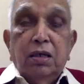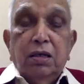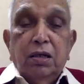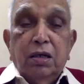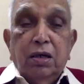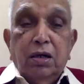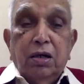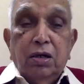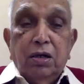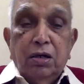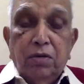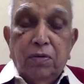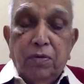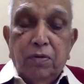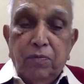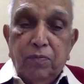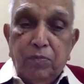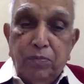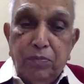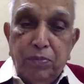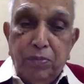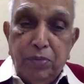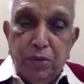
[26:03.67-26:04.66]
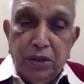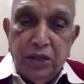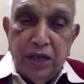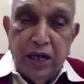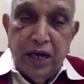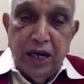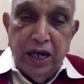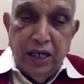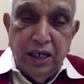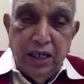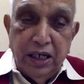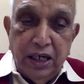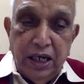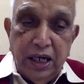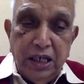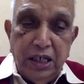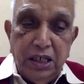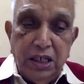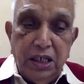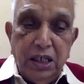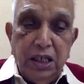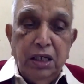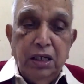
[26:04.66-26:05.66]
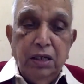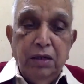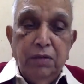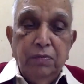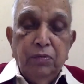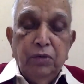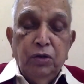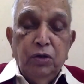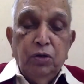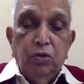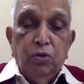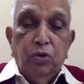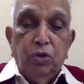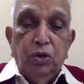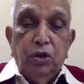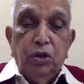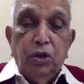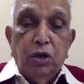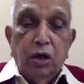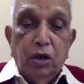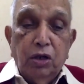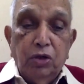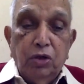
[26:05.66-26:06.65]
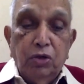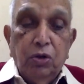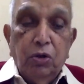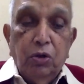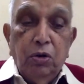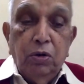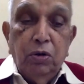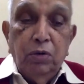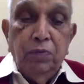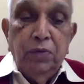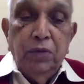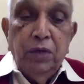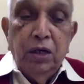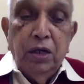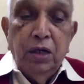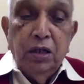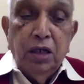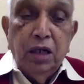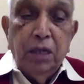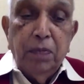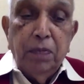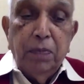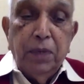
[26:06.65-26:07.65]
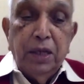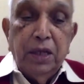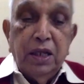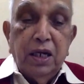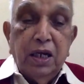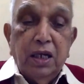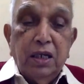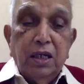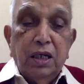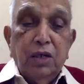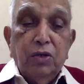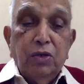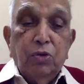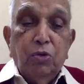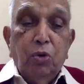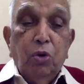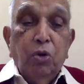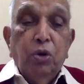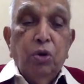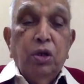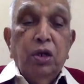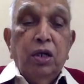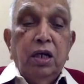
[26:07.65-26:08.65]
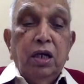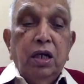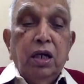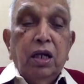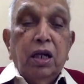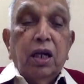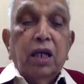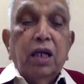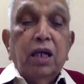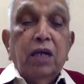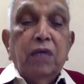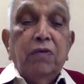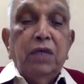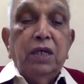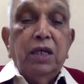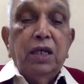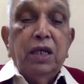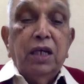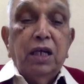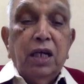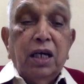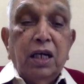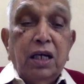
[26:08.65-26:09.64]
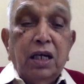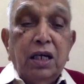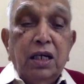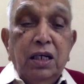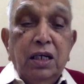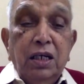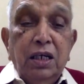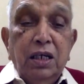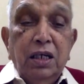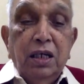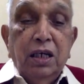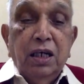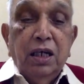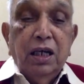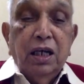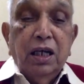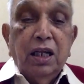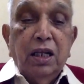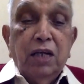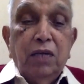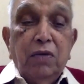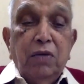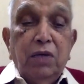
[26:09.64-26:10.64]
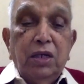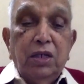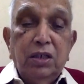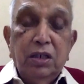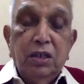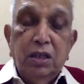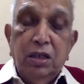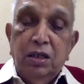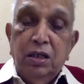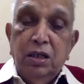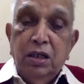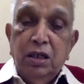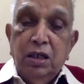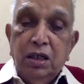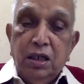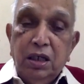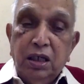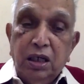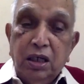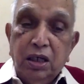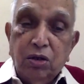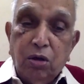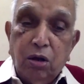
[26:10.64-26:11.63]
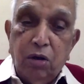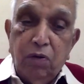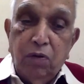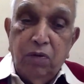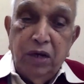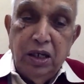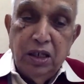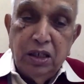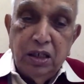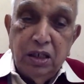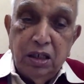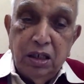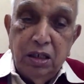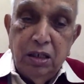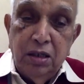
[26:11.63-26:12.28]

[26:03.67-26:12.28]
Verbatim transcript: uh, presiding deity, who is also Sripad Raja's own Rangavittala. In other words, he is always